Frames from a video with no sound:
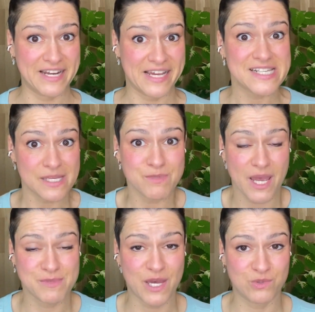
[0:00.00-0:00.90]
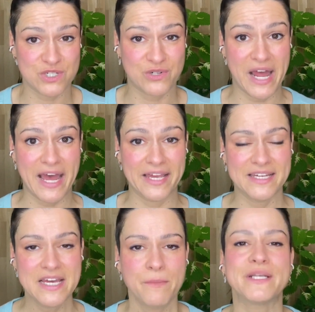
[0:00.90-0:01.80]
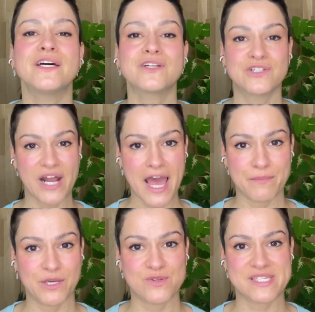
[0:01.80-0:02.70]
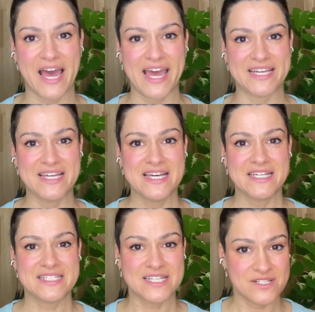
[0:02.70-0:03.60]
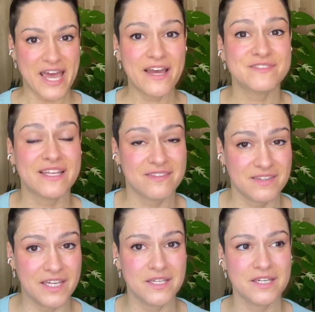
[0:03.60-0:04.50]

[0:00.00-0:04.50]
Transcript: Like sometimes I would cry, but not cry because I didn't have that thing.